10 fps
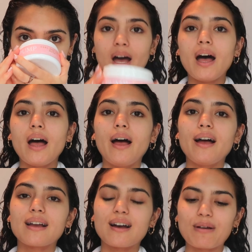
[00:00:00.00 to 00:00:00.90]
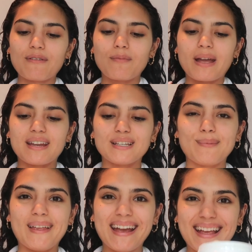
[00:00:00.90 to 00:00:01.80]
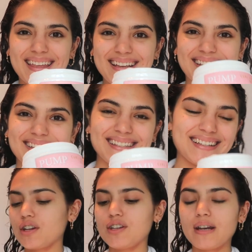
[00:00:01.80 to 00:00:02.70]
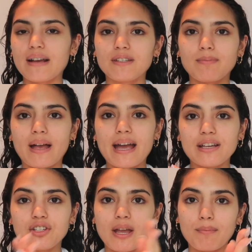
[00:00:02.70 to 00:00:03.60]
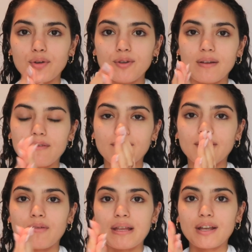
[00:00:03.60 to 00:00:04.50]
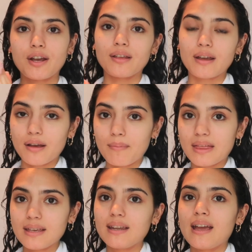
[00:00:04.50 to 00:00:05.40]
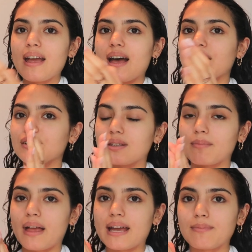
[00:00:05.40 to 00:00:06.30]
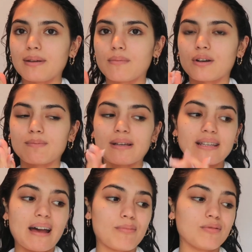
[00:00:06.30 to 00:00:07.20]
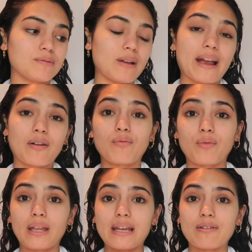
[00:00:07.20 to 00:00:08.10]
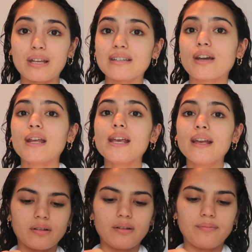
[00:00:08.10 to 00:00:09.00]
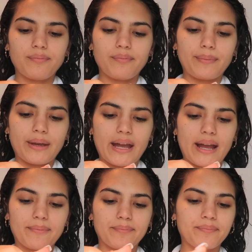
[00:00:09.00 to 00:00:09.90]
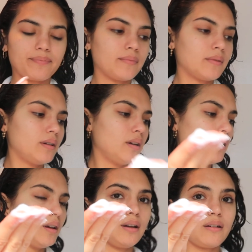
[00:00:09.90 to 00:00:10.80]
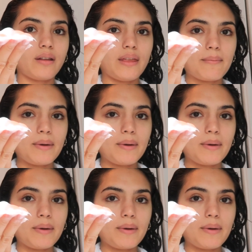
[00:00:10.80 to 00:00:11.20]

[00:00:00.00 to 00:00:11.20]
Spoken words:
I can't wait for my hair to smell like this. So you don't have to apply a shampoo if you're following the curly girl method. I just applied a bit because my scalp was like really dirty. Good, okay. Got that